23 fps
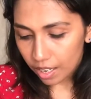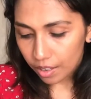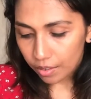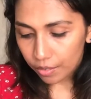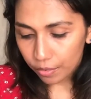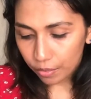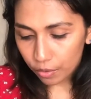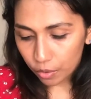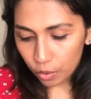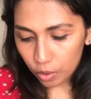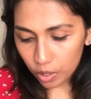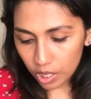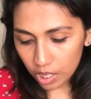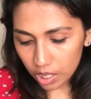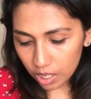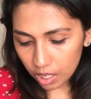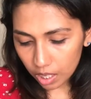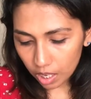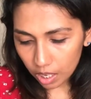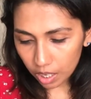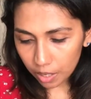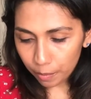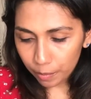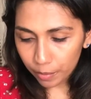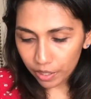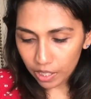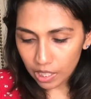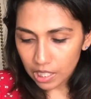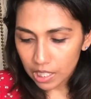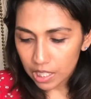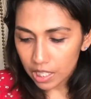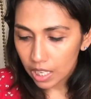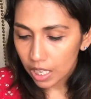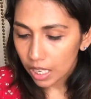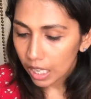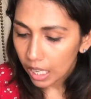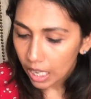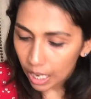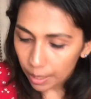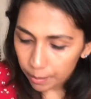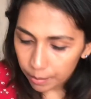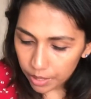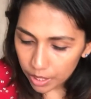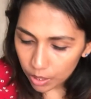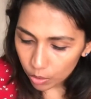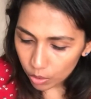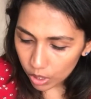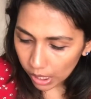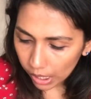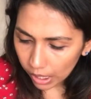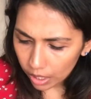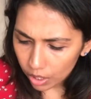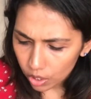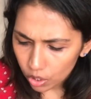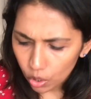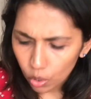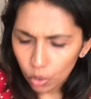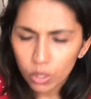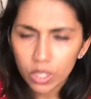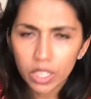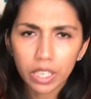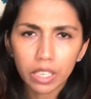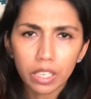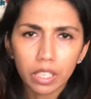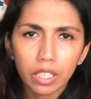For hairbrush, I'm using Jordan